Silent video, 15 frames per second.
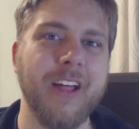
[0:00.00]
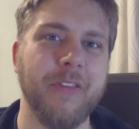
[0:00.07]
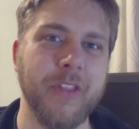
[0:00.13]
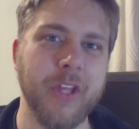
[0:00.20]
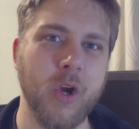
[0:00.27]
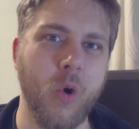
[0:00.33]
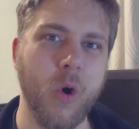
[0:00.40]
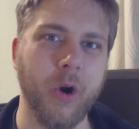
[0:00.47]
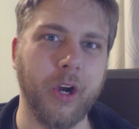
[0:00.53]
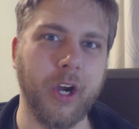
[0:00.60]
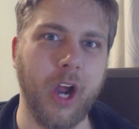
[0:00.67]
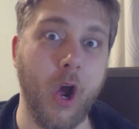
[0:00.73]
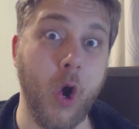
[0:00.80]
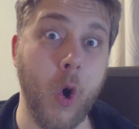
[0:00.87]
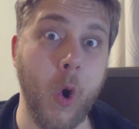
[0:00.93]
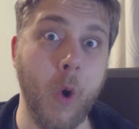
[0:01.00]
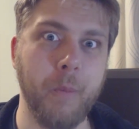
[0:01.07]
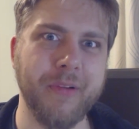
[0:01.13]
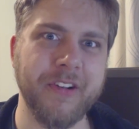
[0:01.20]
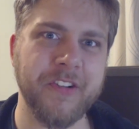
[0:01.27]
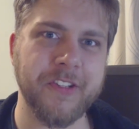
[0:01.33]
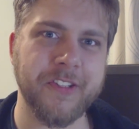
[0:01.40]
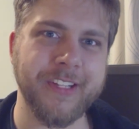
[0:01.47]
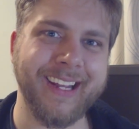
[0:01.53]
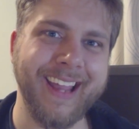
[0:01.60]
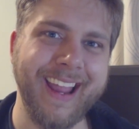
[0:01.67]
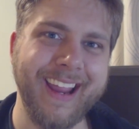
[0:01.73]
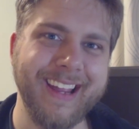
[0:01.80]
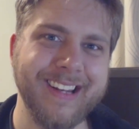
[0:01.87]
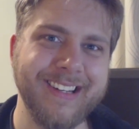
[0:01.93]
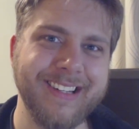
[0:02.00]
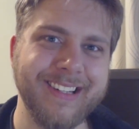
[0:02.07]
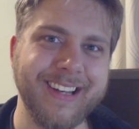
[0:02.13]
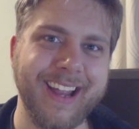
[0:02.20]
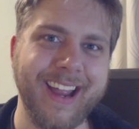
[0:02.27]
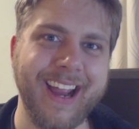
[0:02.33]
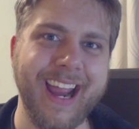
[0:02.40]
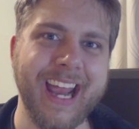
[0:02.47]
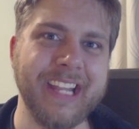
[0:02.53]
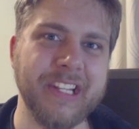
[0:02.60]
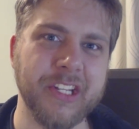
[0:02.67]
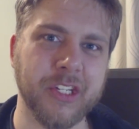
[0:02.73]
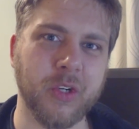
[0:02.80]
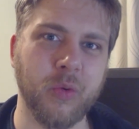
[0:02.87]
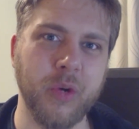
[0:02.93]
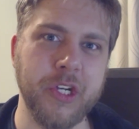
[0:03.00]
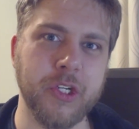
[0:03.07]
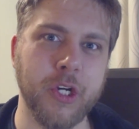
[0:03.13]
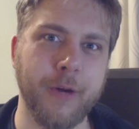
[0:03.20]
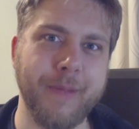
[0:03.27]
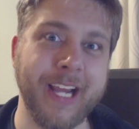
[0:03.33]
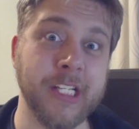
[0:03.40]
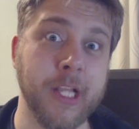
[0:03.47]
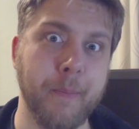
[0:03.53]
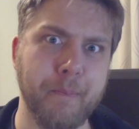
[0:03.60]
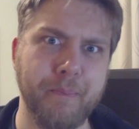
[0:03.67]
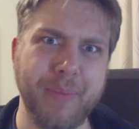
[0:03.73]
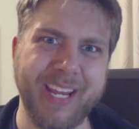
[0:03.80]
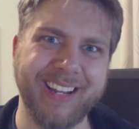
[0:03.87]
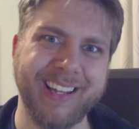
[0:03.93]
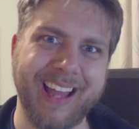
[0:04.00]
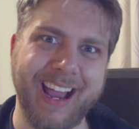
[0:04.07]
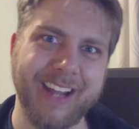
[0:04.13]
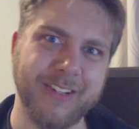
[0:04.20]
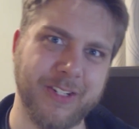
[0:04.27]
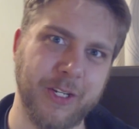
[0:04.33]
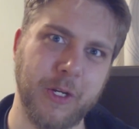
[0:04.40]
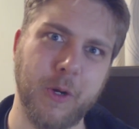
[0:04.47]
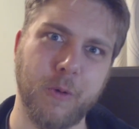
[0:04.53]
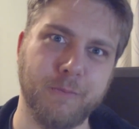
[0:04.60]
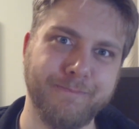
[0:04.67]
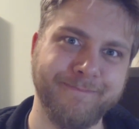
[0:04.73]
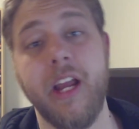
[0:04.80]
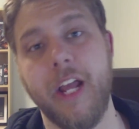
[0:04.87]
The orc opens the cage, and this creature makes a beeline to you.